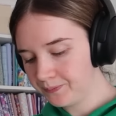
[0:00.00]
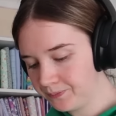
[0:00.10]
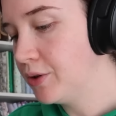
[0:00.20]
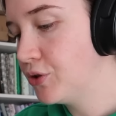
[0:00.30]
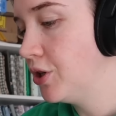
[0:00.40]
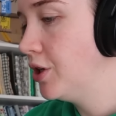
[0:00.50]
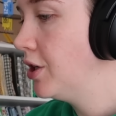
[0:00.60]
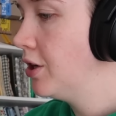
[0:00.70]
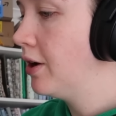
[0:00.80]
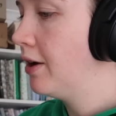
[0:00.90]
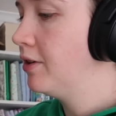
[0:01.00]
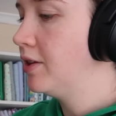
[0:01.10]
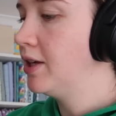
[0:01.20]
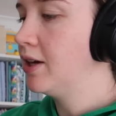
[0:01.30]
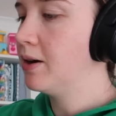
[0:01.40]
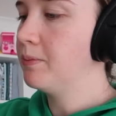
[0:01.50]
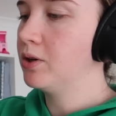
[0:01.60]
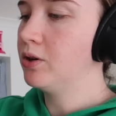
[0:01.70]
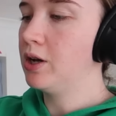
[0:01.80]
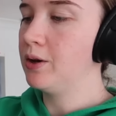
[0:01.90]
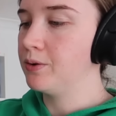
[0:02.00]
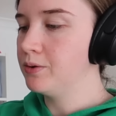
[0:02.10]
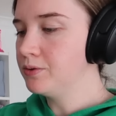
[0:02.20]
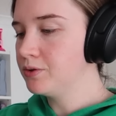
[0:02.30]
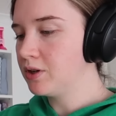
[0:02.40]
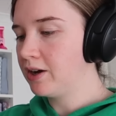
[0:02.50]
I'll show you everything up close.